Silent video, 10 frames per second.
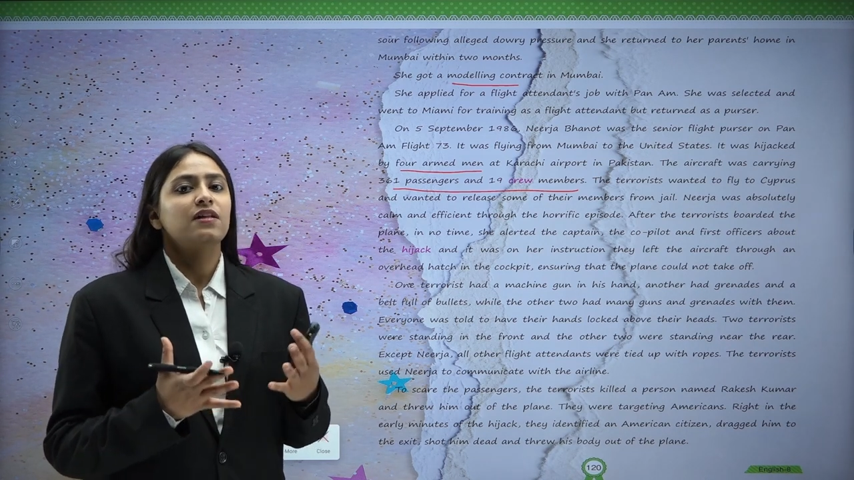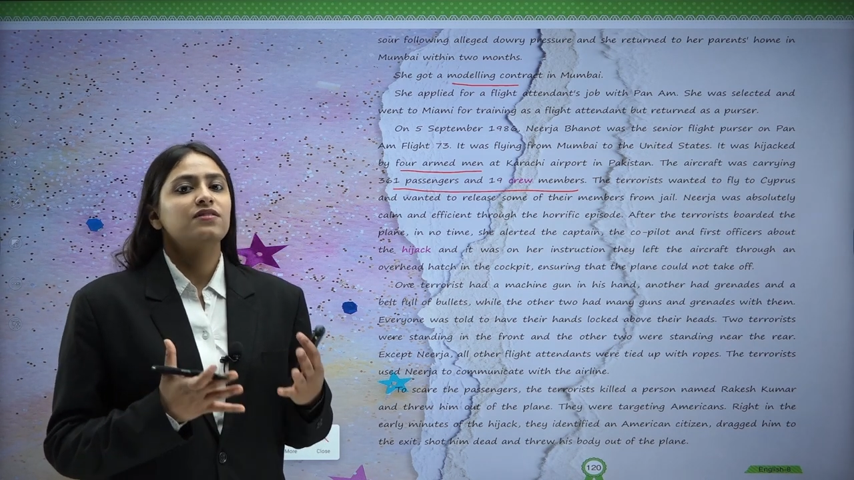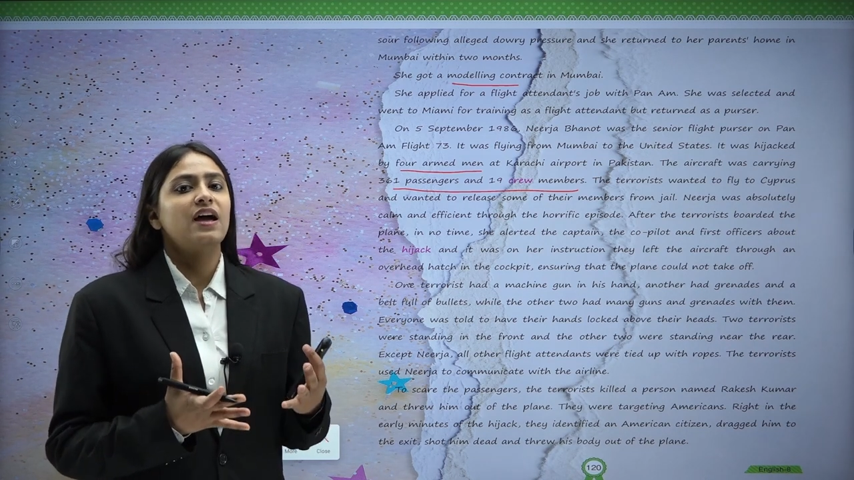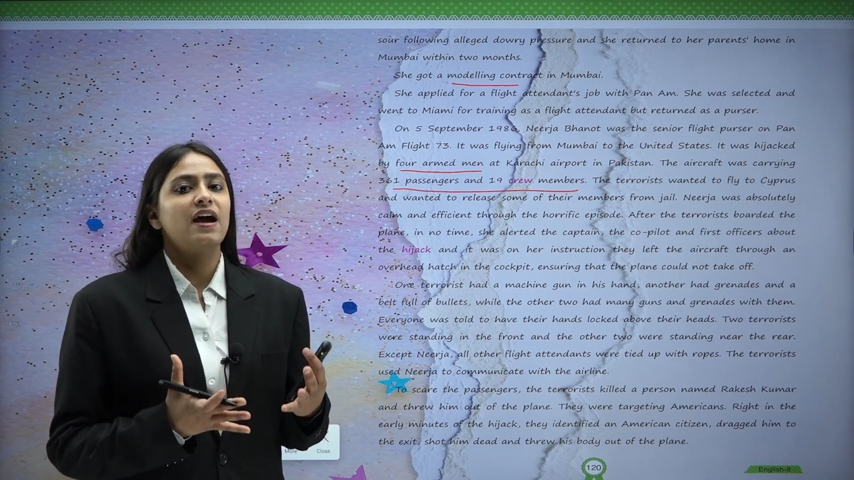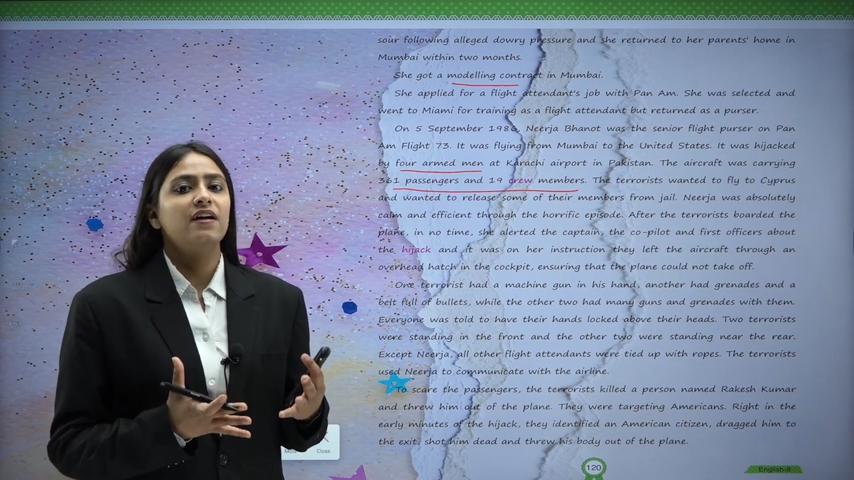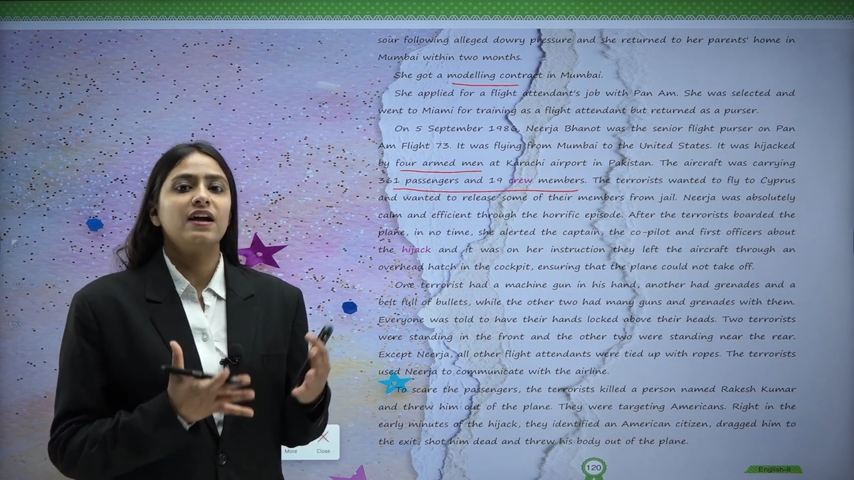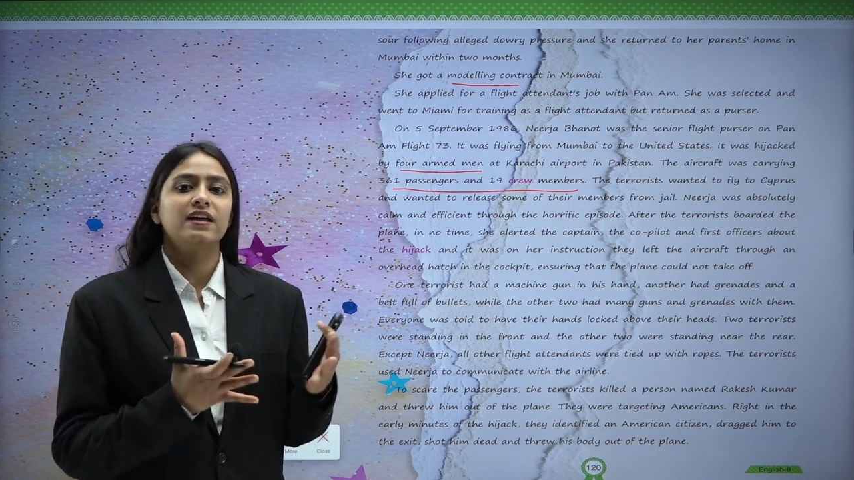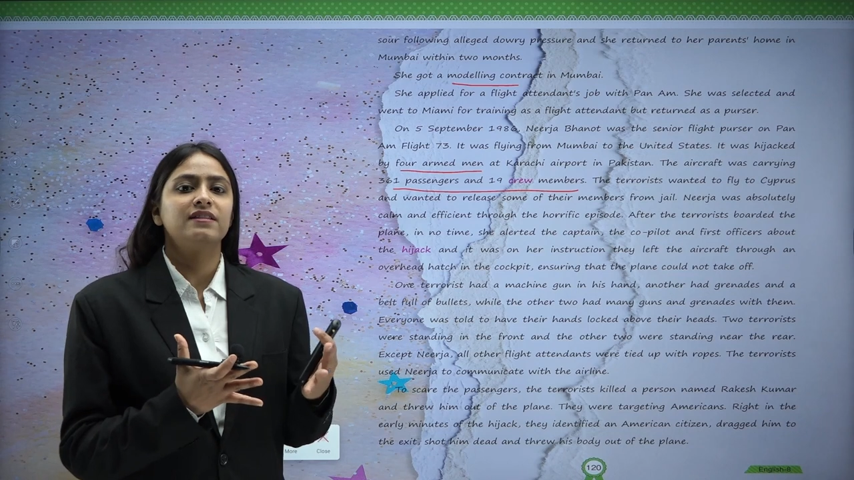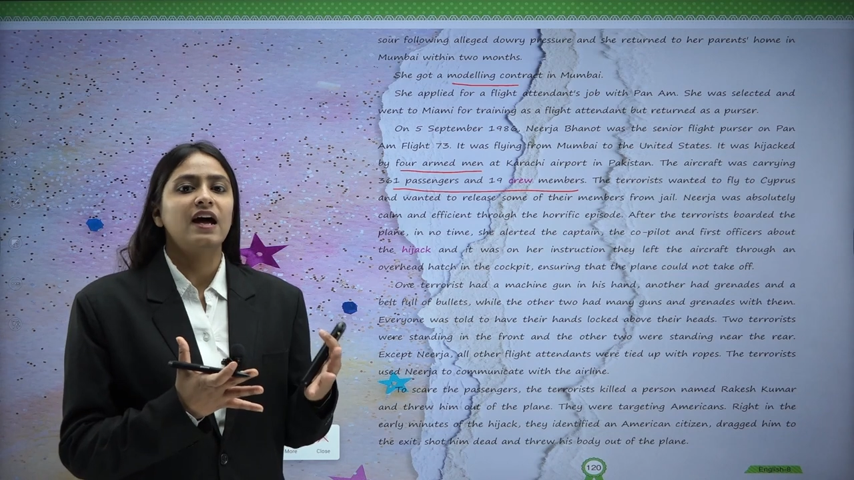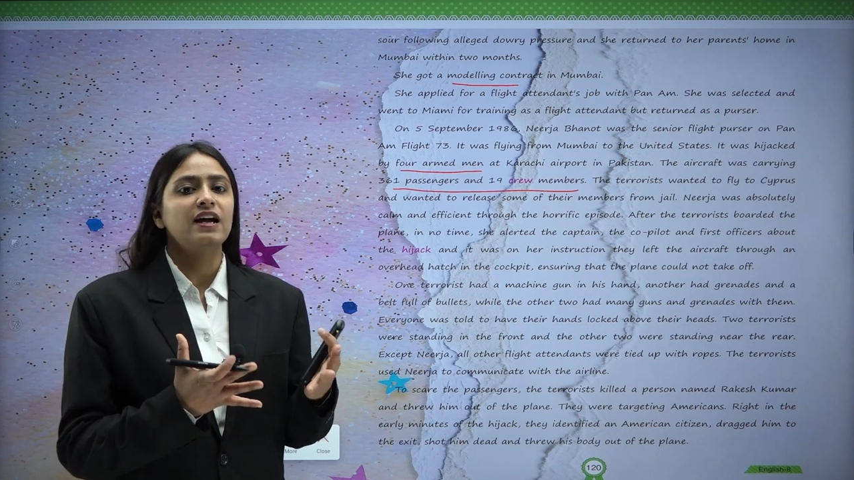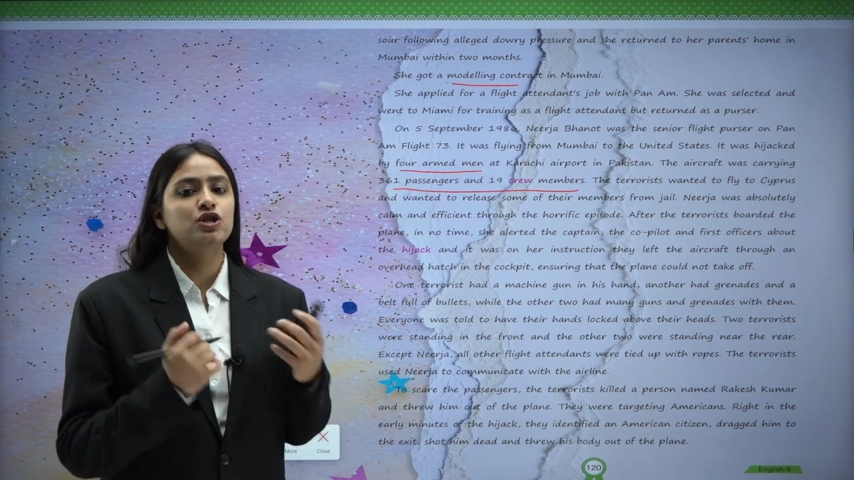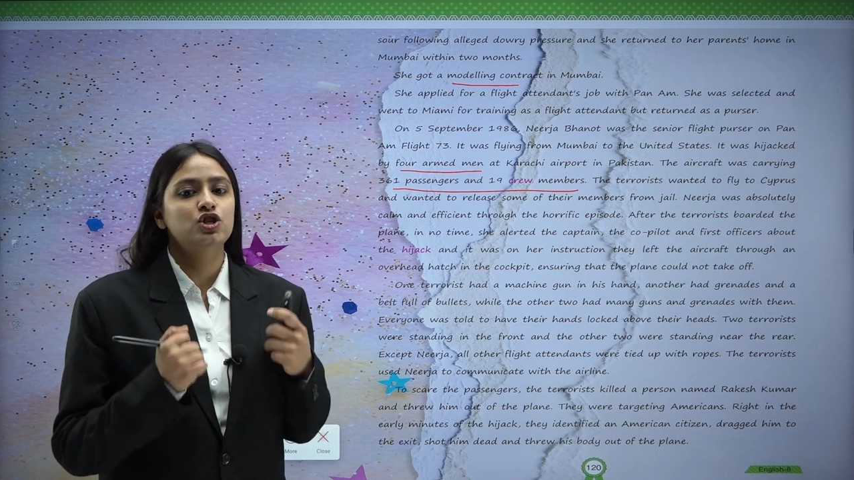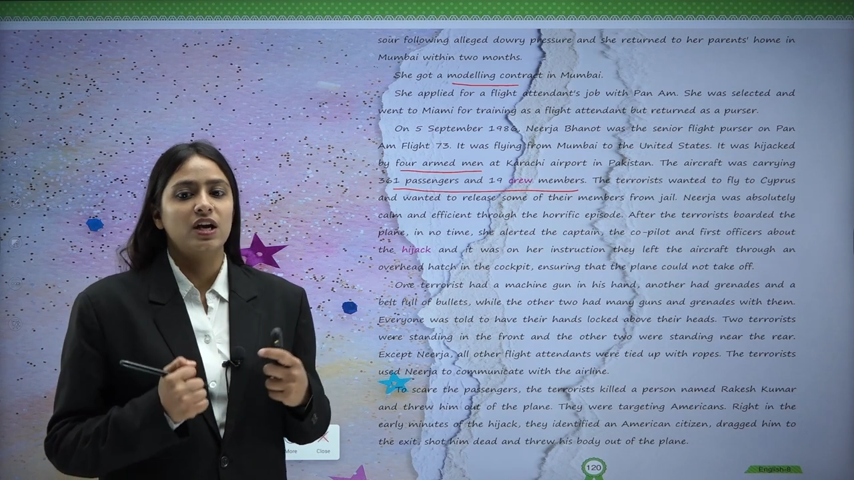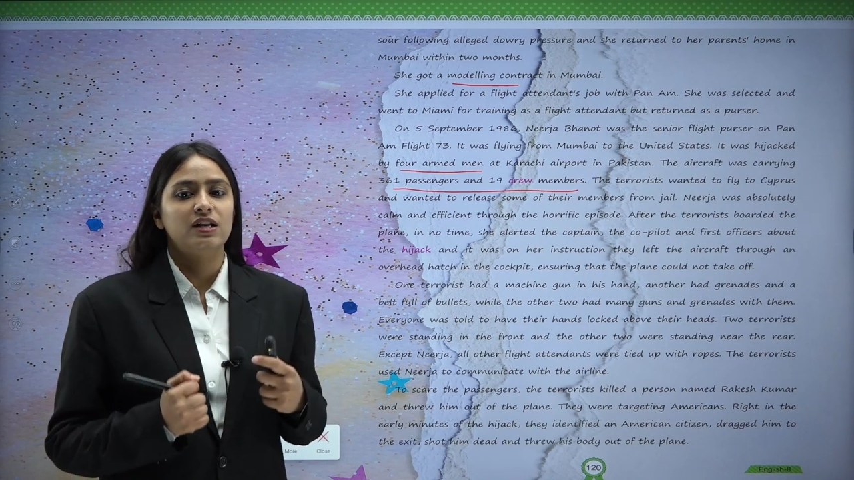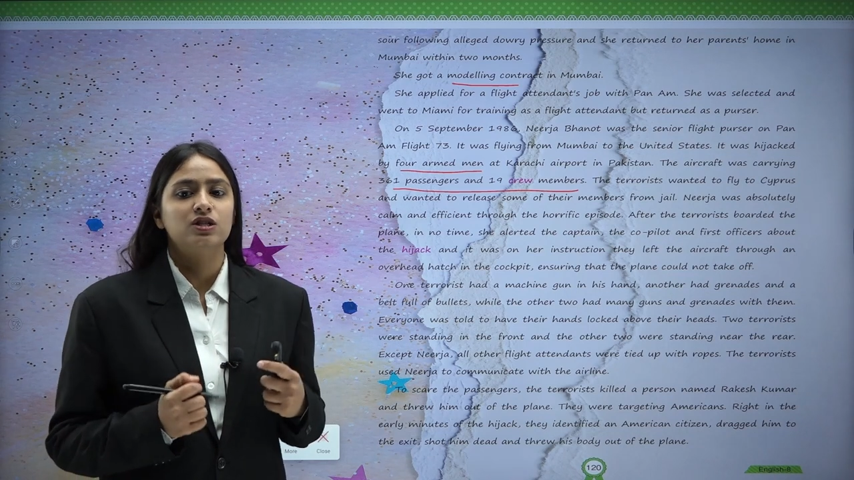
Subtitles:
there in that jail.